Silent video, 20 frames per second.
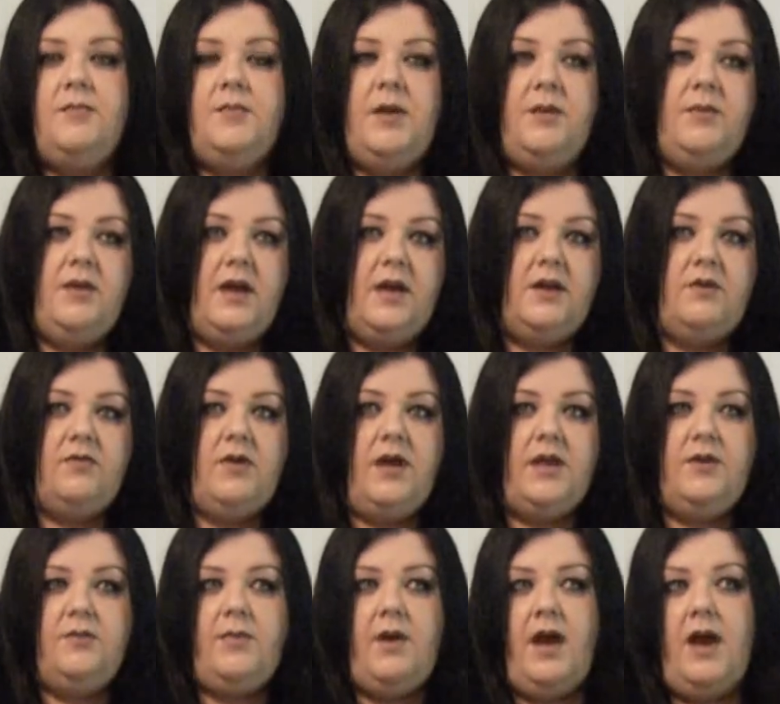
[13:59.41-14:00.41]
maybe I can
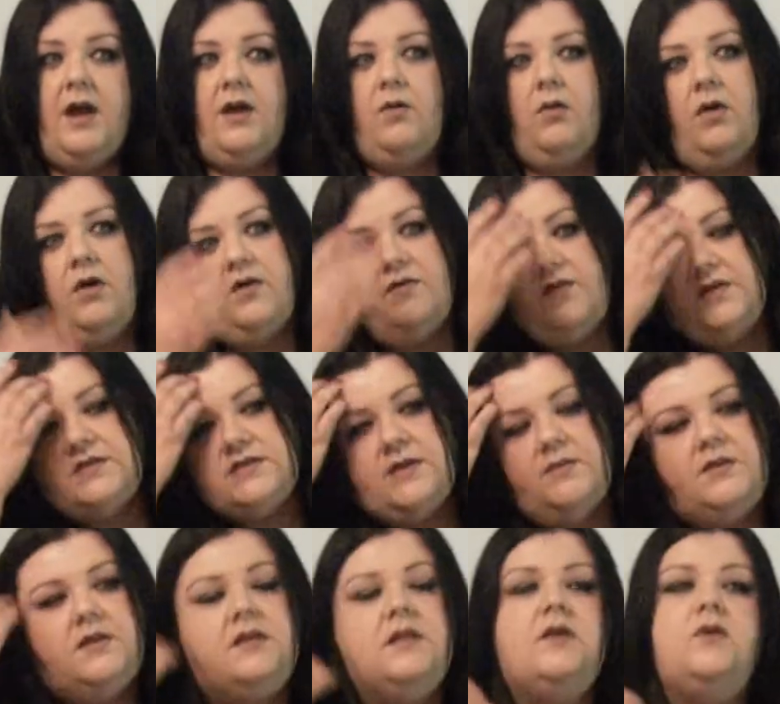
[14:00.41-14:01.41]
write you back, or if it's
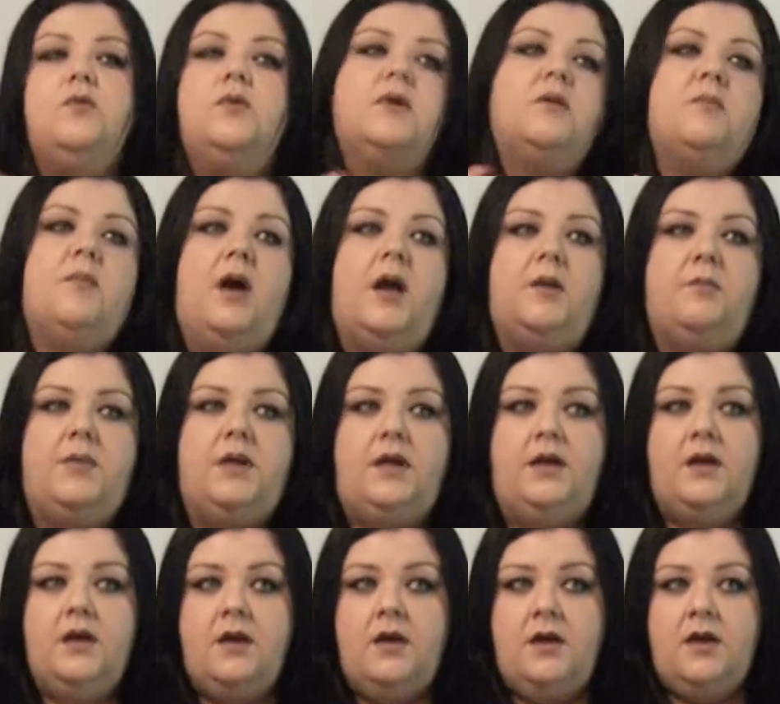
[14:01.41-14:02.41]
something that you wouldn't mind
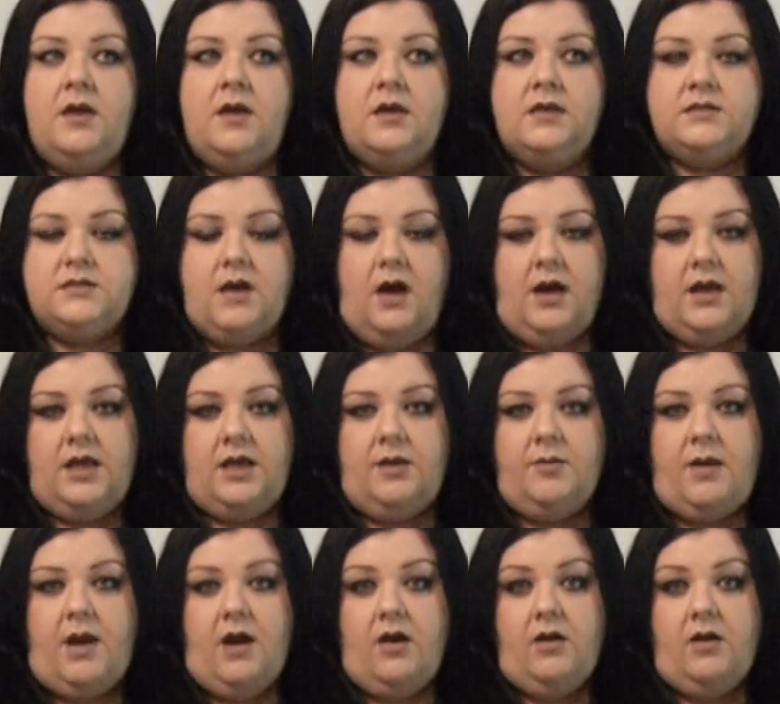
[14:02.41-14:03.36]
me talking